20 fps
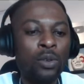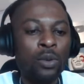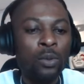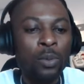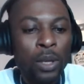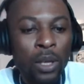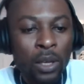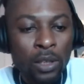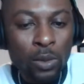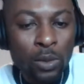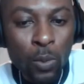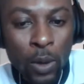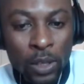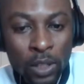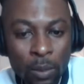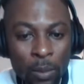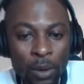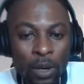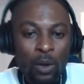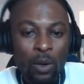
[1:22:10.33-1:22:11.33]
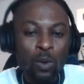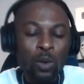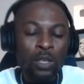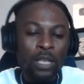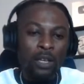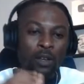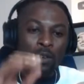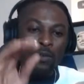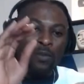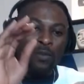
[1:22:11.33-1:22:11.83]
Because when somebody looks at
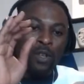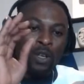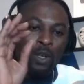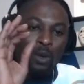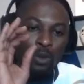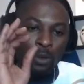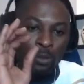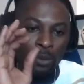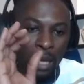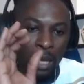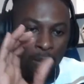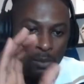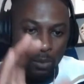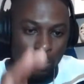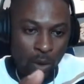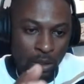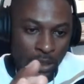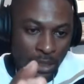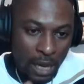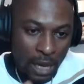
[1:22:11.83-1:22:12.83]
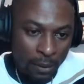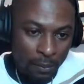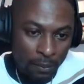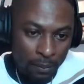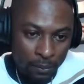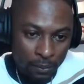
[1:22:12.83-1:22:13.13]
your video, sometimes one time